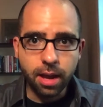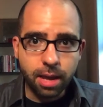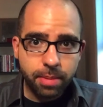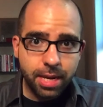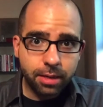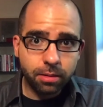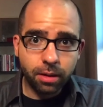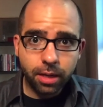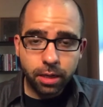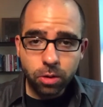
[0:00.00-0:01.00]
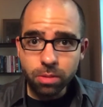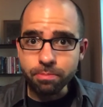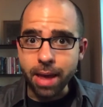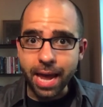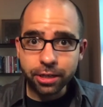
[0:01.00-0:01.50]
I mean, can you
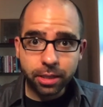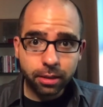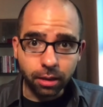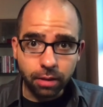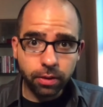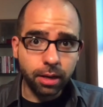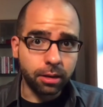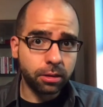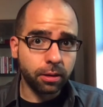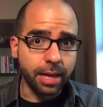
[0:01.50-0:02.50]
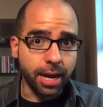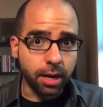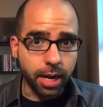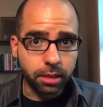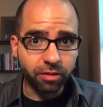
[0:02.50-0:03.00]
imagine living under that
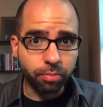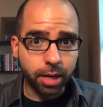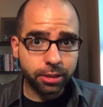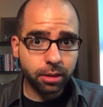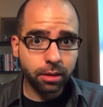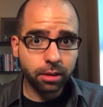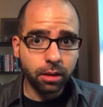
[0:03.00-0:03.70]
kind of pressure?